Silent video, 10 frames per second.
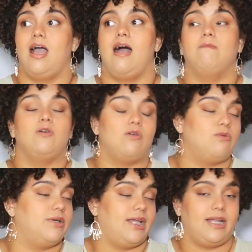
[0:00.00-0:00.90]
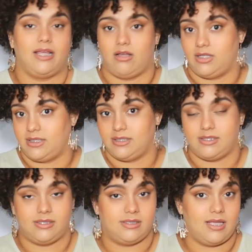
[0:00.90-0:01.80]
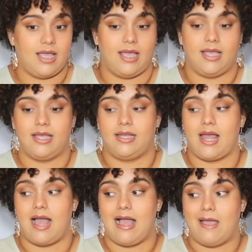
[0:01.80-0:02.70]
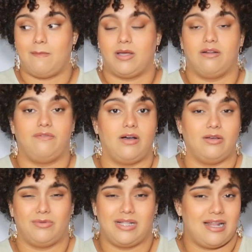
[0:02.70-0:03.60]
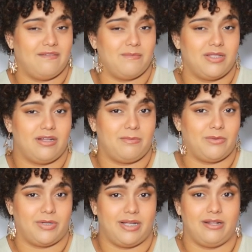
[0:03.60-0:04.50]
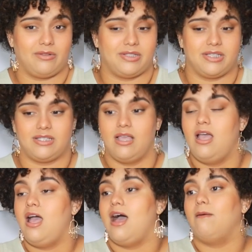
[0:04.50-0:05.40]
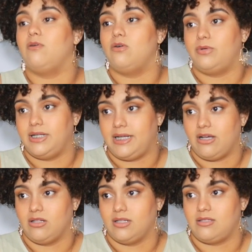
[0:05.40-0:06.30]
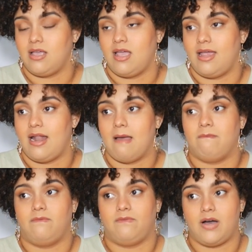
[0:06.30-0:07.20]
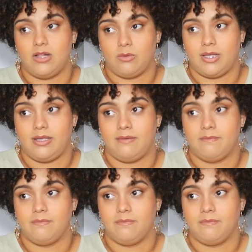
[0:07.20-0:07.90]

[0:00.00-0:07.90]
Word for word: I'm going 180 on this. And I'm gonna follow. Would that even be the number 180 360? I'm going 180 on this, and I'm following